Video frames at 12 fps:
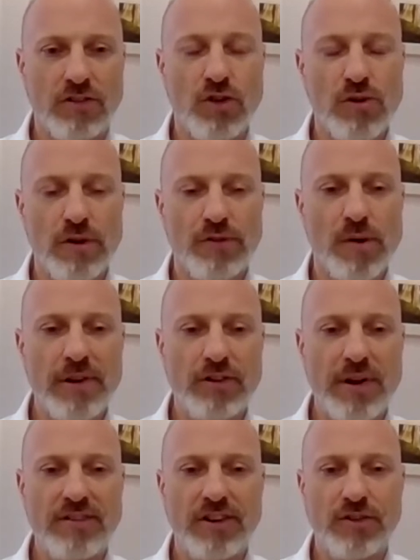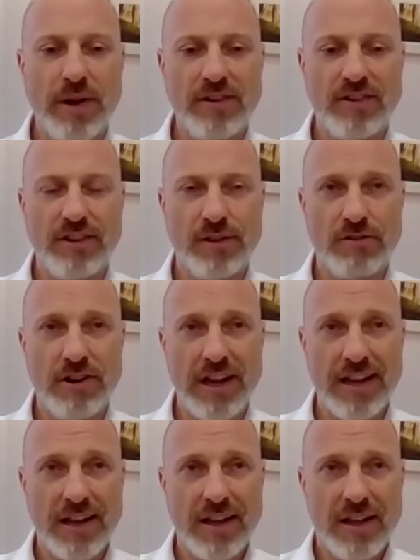two of them in
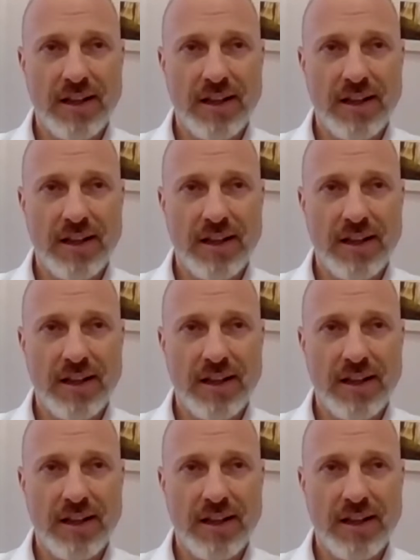2023.